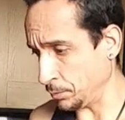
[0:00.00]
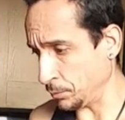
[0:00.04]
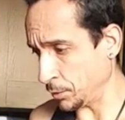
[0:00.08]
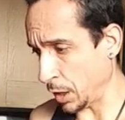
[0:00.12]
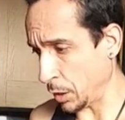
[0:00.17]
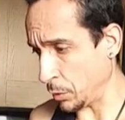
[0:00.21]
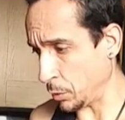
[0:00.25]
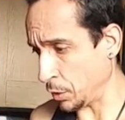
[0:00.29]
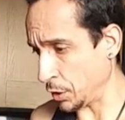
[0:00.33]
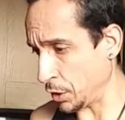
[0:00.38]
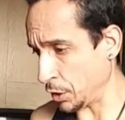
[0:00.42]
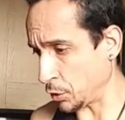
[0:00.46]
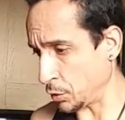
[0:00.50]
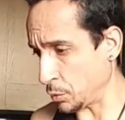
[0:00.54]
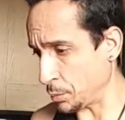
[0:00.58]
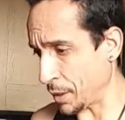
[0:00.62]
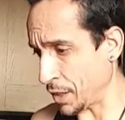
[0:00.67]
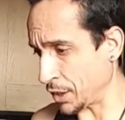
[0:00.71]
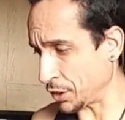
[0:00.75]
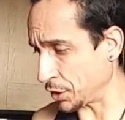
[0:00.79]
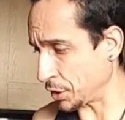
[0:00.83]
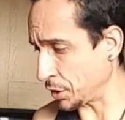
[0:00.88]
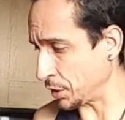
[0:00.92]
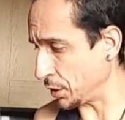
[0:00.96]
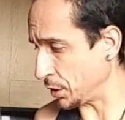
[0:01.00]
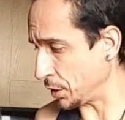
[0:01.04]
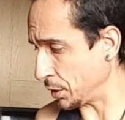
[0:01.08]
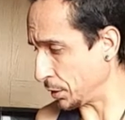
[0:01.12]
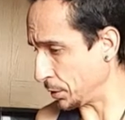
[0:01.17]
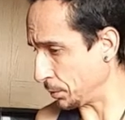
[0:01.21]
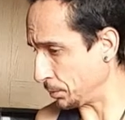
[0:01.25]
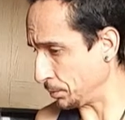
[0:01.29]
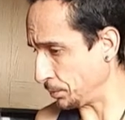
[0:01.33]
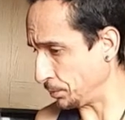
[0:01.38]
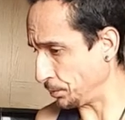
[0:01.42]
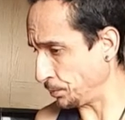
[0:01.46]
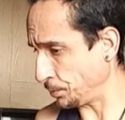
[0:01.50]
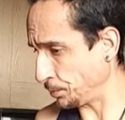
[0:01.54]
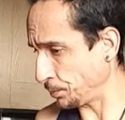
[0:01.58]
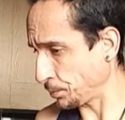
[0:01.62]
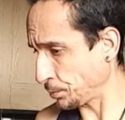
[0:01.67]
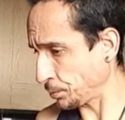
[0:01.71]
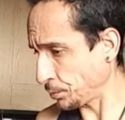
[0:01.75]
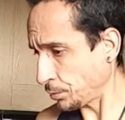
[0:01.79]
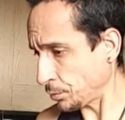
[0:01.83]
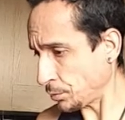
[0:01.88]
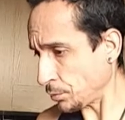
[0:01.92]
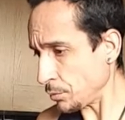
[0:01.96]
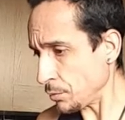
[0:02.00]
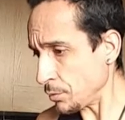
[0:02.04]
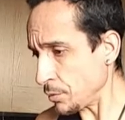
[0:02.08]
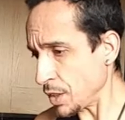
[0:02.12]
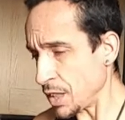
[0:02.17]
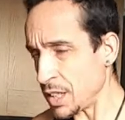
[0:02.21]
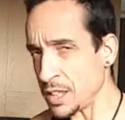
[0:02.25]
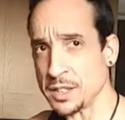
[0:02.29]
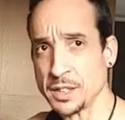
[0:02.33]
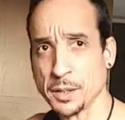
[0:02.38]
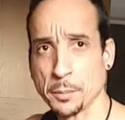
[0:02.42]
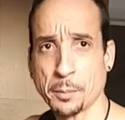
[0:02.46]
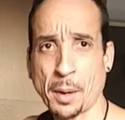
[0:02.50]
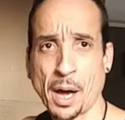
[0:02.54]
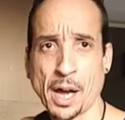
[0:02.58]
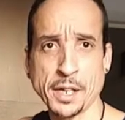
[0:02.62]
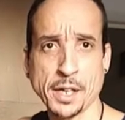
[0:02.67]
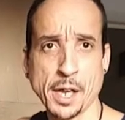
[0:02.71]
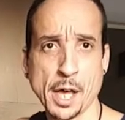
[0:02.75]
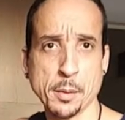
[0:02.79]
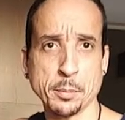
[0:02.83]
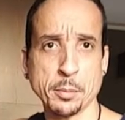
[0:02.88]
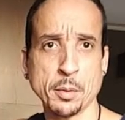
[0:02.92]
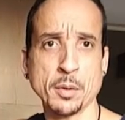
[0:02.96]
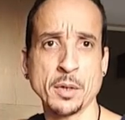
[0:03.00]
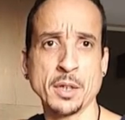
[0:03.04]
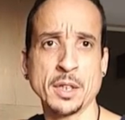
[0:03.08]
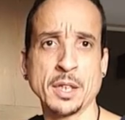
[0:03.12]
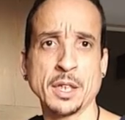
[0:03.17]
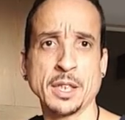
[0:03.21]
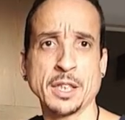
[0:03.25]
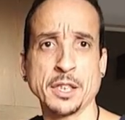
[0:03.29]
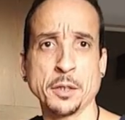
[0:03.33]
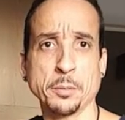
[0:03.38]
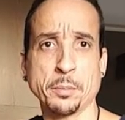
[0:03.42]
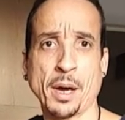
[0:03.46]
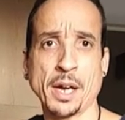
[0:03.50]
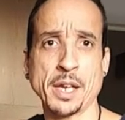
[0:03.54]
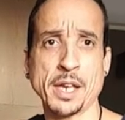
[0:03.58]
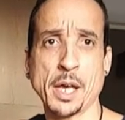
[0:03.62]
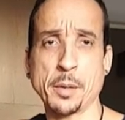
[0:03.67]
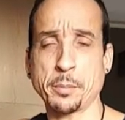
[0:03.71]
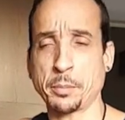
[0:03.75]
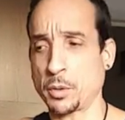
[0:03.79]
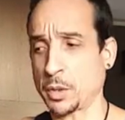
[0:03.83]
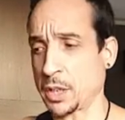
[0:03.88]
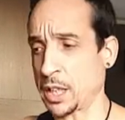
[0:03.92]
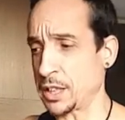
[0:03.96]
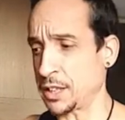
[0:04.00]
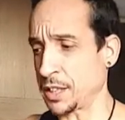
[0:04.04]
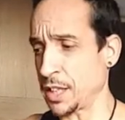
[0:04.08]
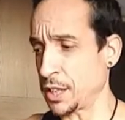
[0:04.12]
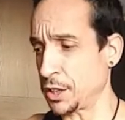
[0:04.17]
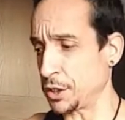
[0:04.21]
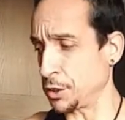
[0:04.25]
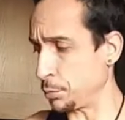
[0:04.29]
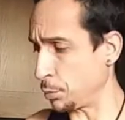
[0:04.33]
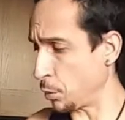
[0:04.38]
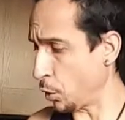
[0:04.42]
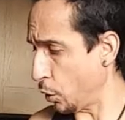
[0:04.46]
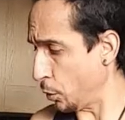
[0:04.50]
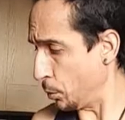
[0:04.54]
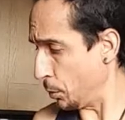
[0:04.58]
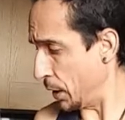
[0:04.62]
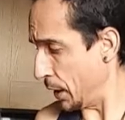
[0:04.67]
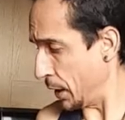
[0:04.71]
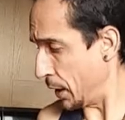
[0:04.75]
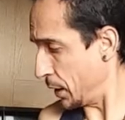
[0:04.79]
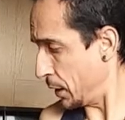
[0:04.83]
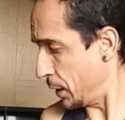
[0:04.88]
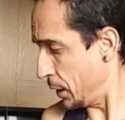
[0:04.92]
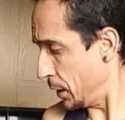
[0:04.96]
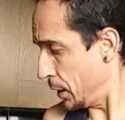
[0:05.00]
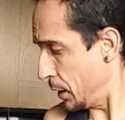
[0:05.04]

I wanted to mention the pineapple. The pineapple contains bromelain.